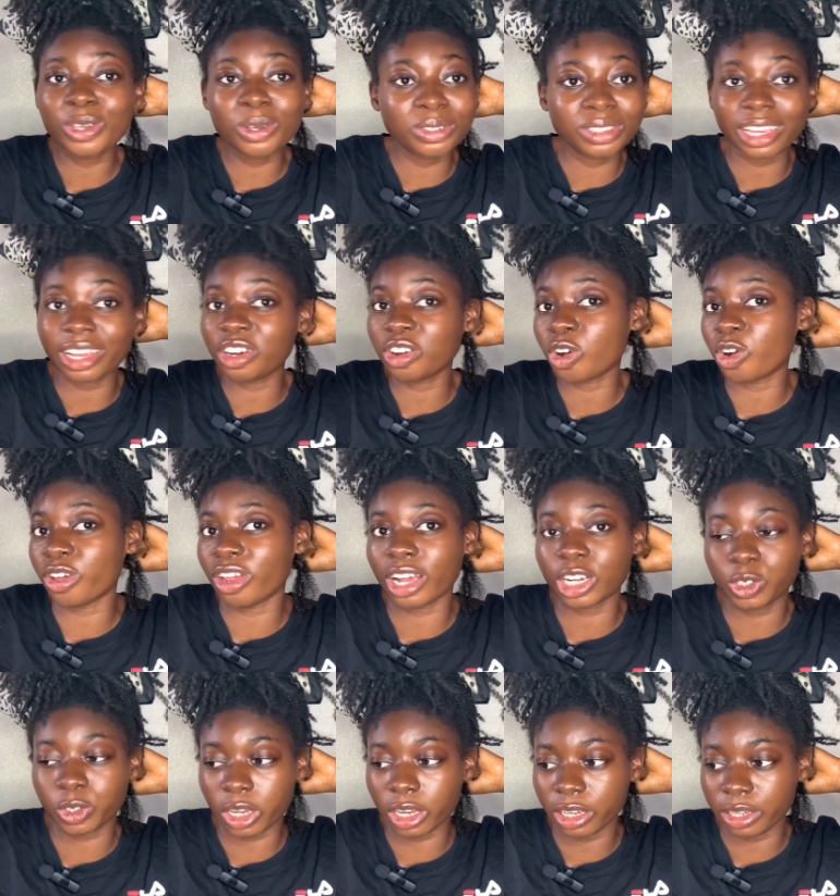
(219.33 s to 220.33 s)
use any oil
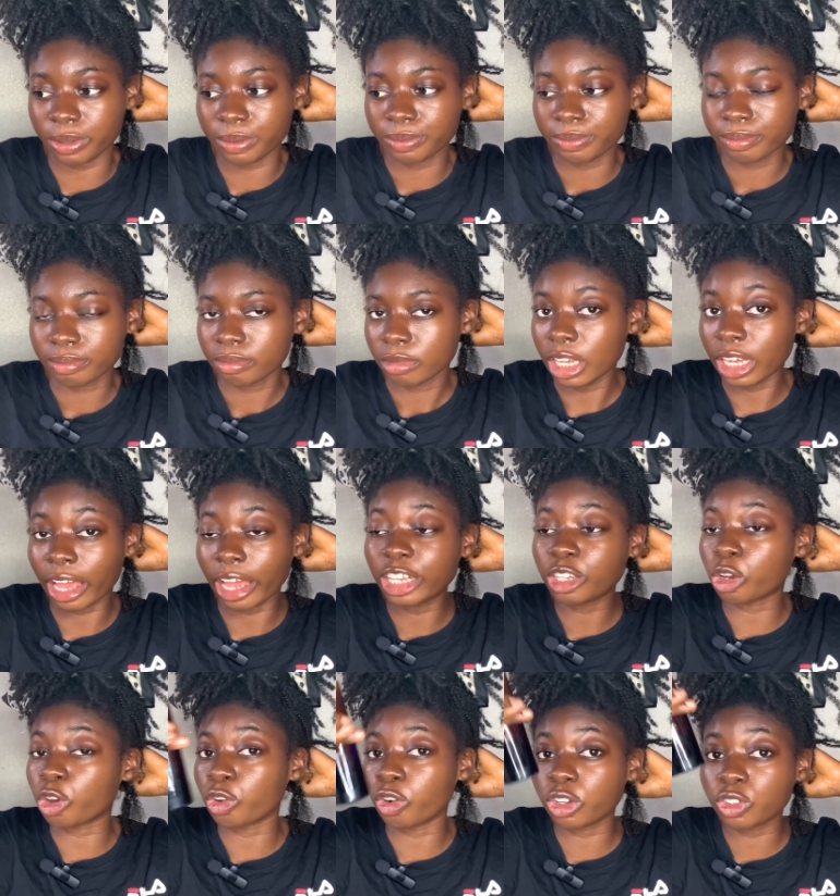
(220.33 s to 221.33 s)
actually. You can use
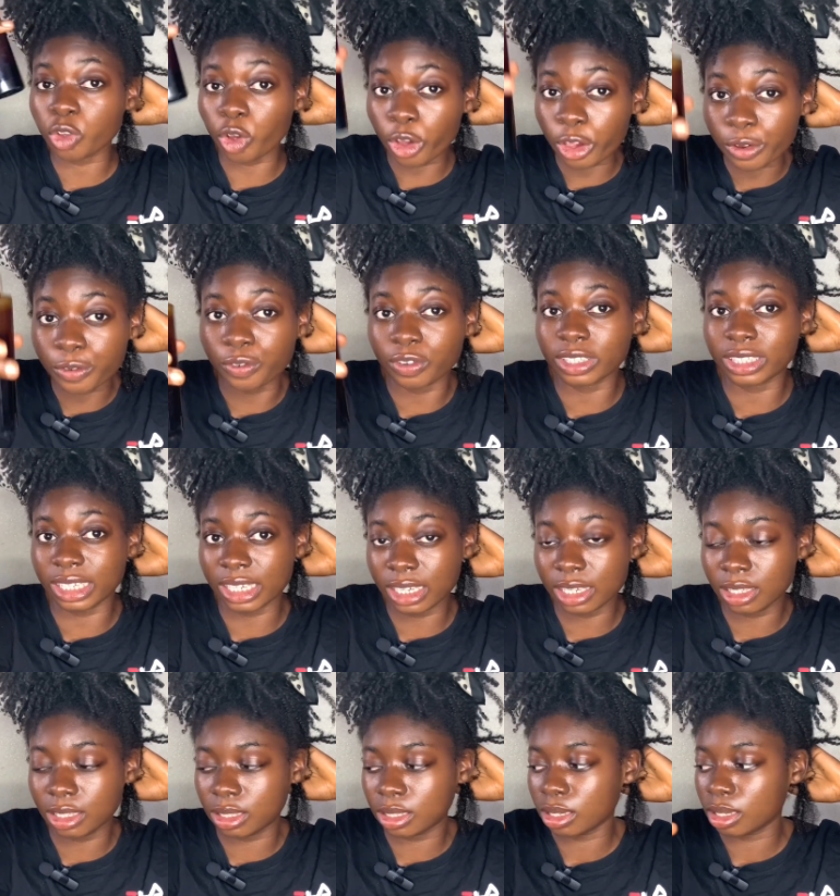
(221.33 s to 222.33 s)
coconut oil for
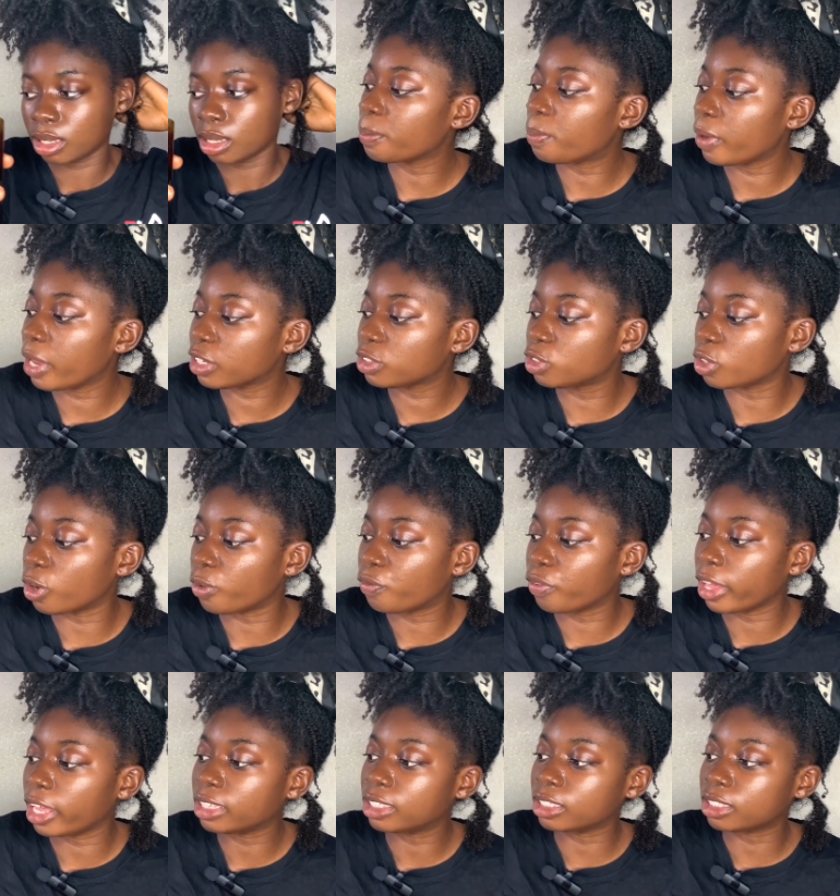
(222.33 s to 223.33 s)
this. In place of
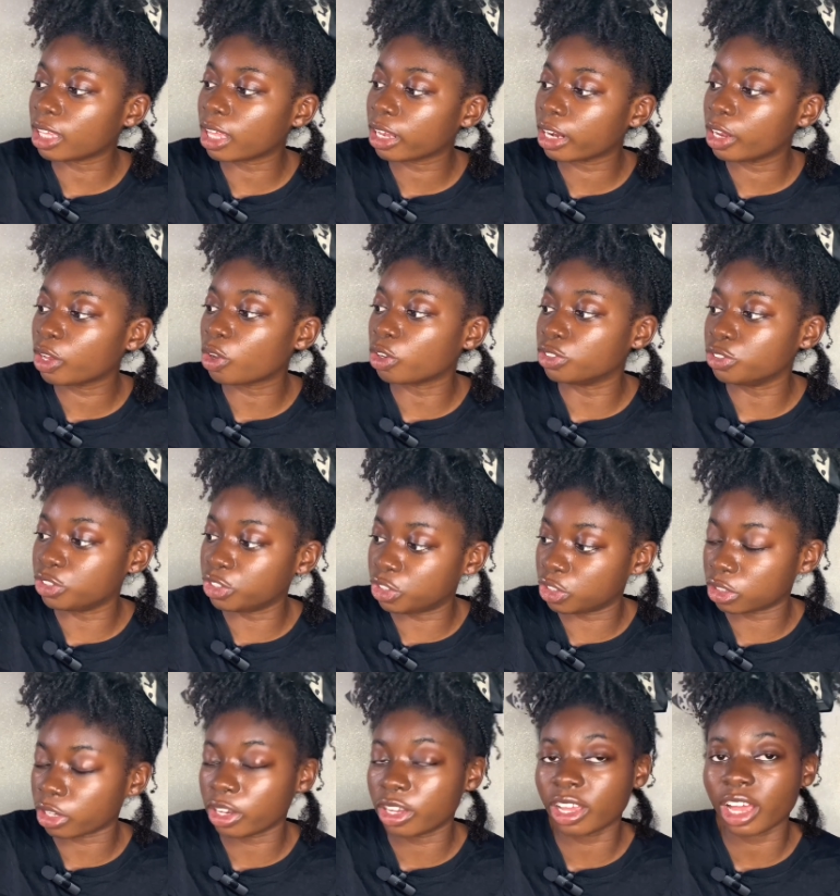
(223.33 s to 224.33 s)
a detangling
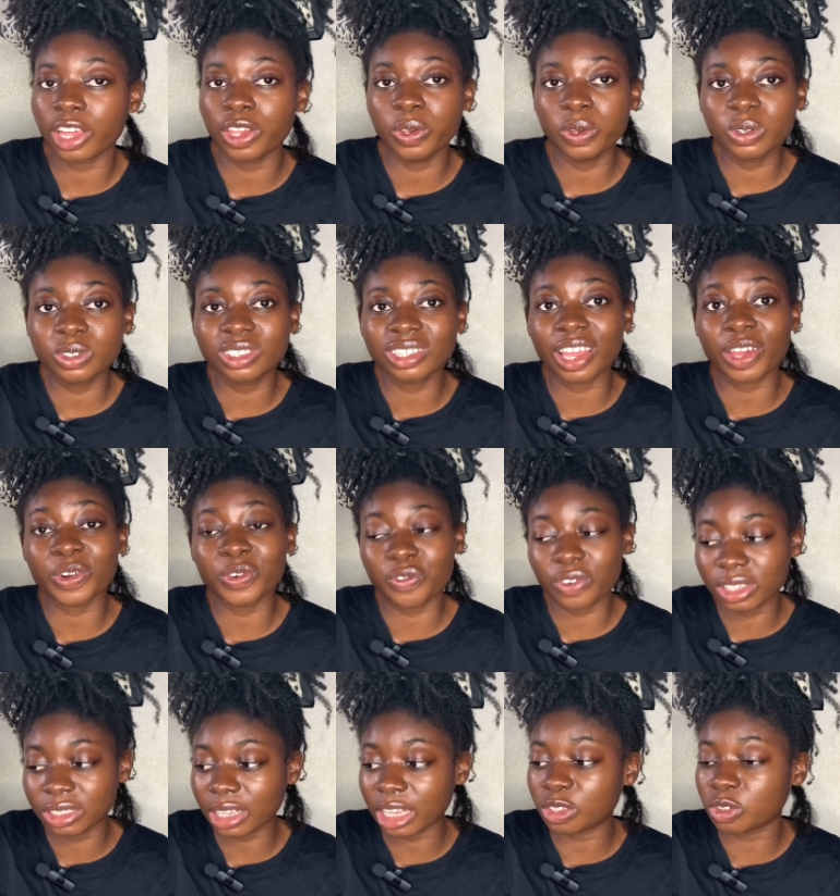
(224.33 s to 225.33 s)
conditioner, you can use a
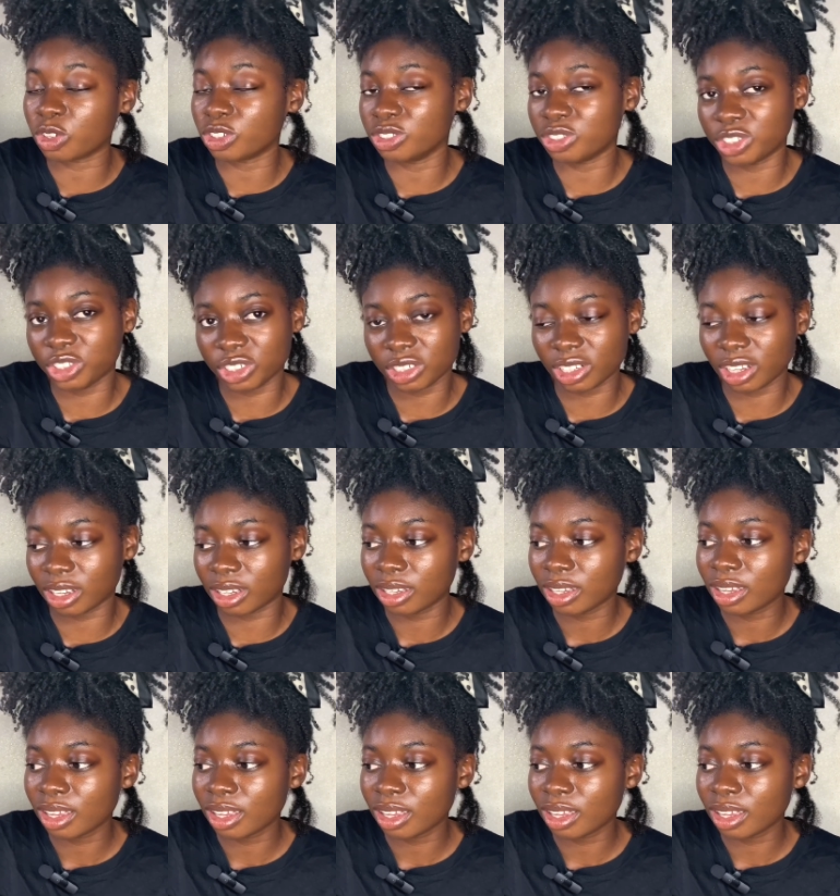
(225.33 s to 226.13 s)
rinse-out conditioner.